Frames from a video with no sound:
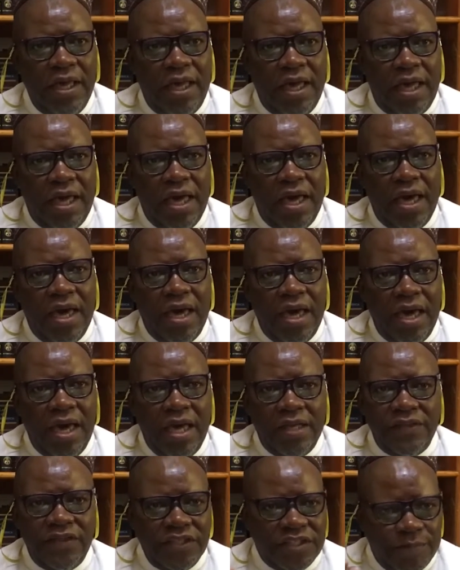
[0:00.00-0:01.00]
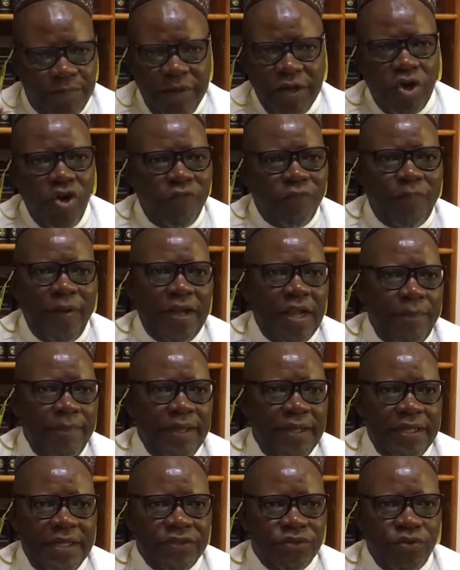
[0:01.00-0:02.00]
The Speaker of
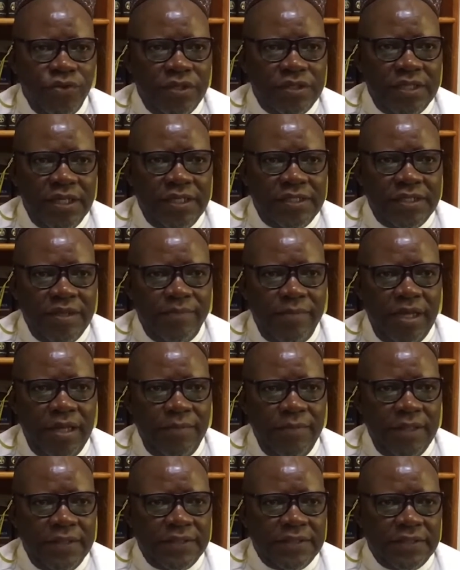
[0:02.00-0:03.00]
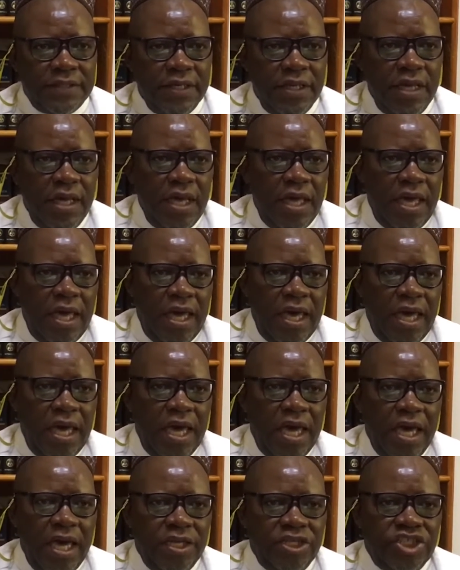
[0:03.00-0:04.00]
Parliament has got term limits.
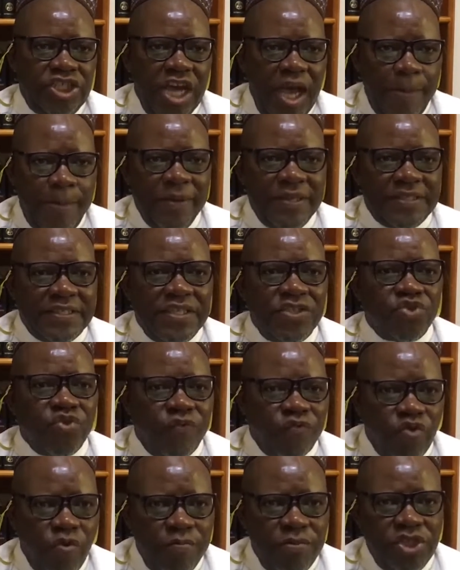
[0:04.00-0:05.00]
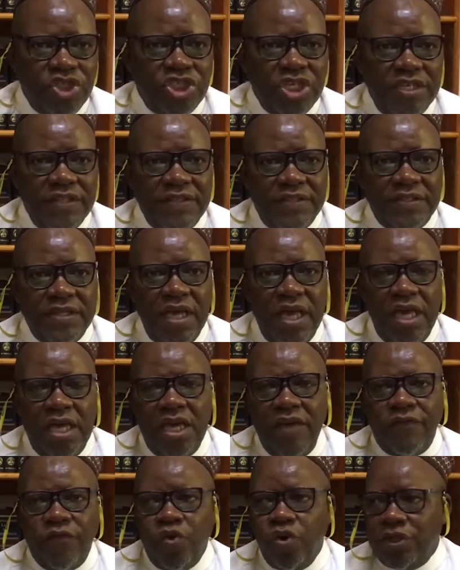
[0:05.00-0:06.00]
Chairpersons of commissions
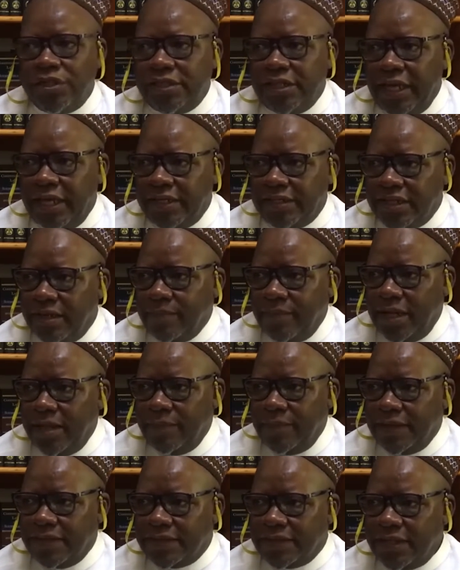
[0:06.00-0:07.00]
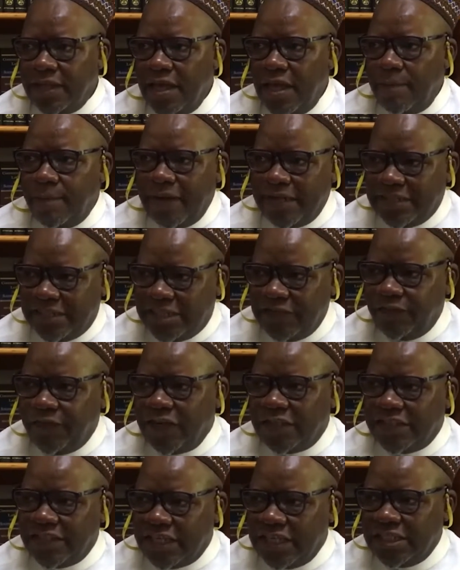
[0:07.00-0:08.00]
have got term limits. But chief
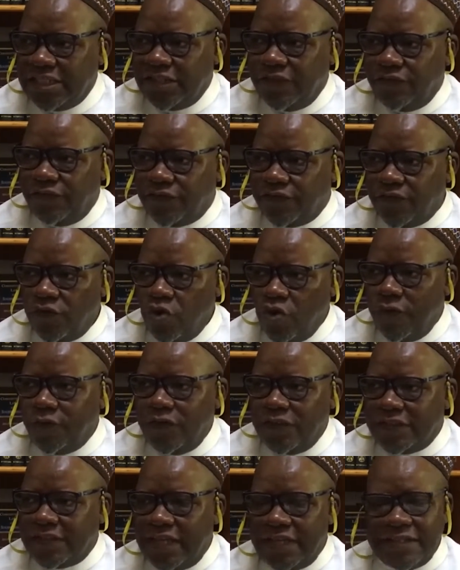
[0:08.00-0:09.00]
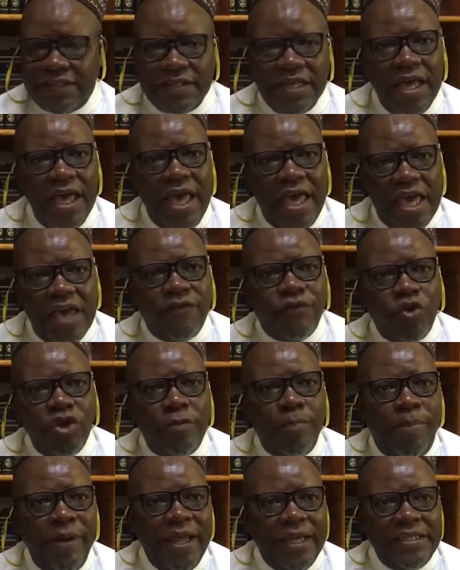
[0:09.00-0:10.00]
executive officers have
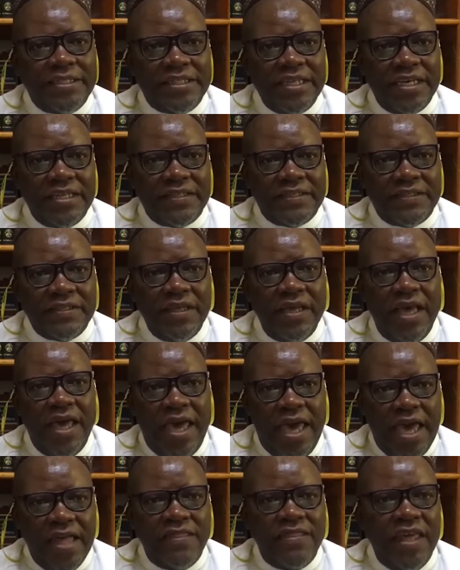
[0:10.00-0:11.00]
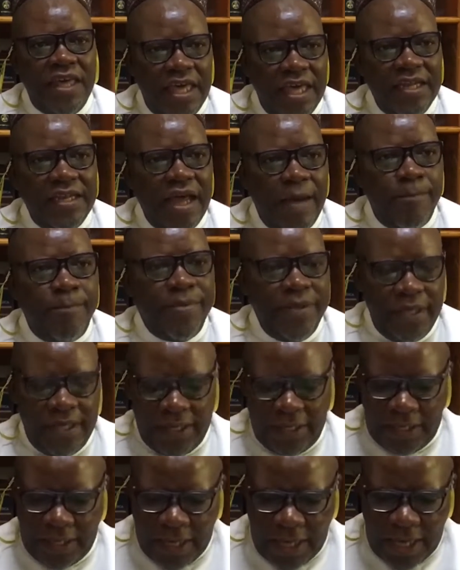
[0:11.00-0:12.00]
got blank checks, and they end up
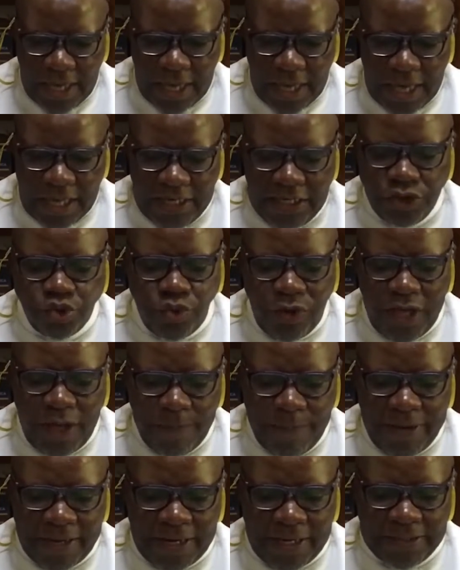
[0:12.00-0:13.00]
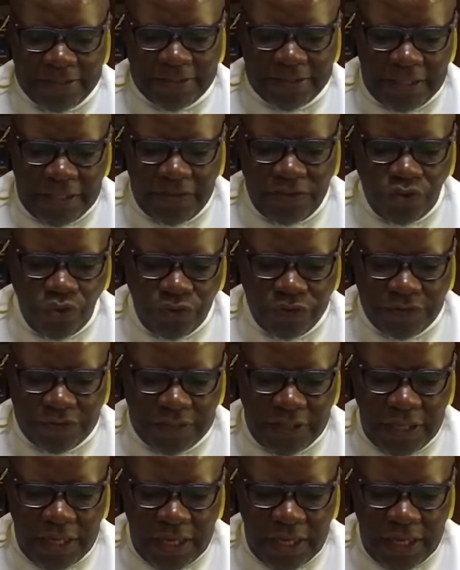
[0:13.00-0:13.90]
being little emperors in those